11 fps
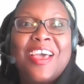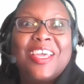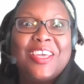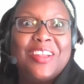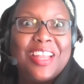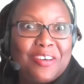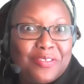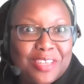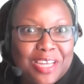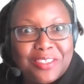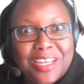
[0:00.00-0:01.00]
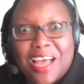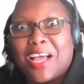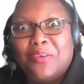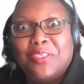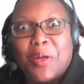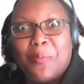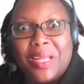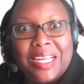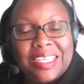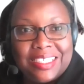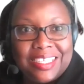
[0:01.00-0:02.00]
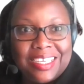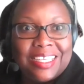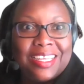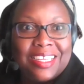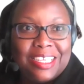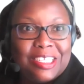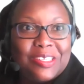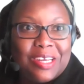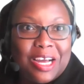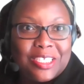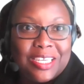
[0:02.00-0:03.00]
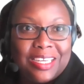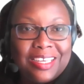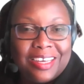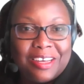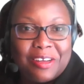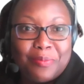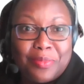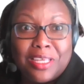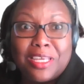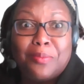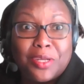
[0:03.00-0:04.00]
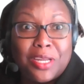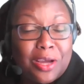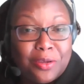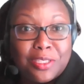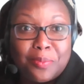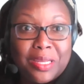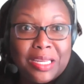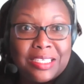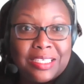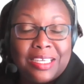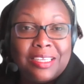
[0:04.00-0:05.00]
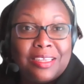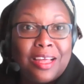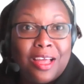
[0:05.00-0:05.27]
you left out accountability, and they need to actually think about accountability in